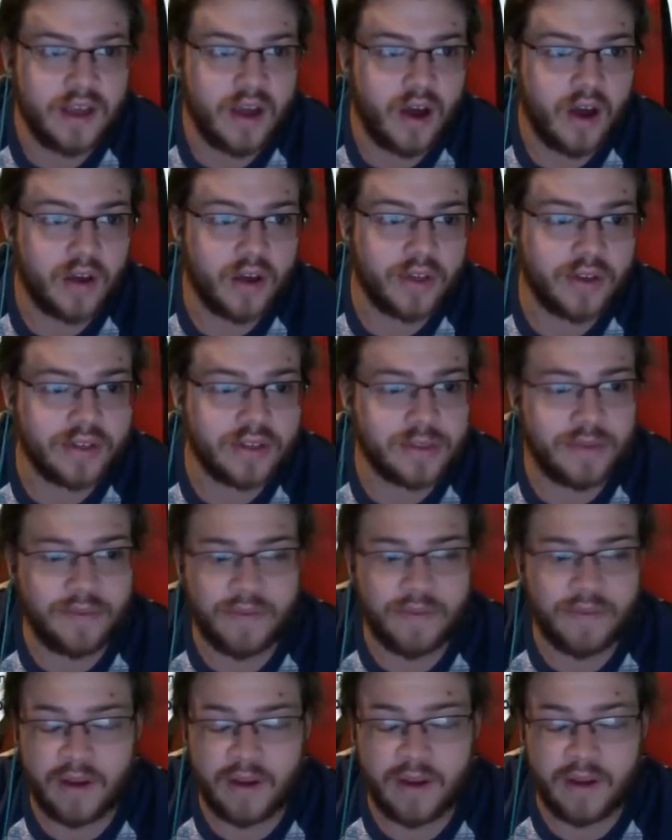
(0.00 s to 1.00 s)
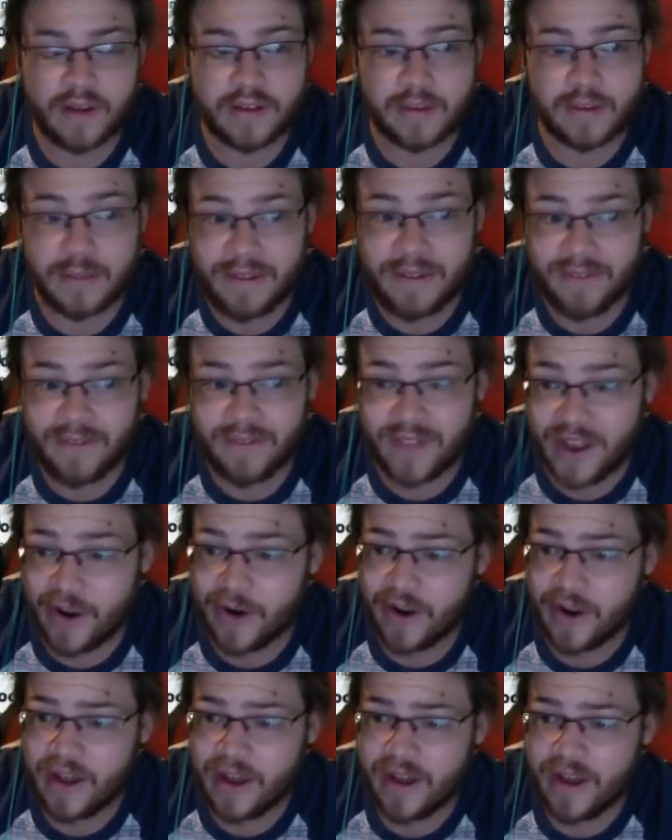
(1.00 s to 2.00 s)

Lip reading: Although, to be fair,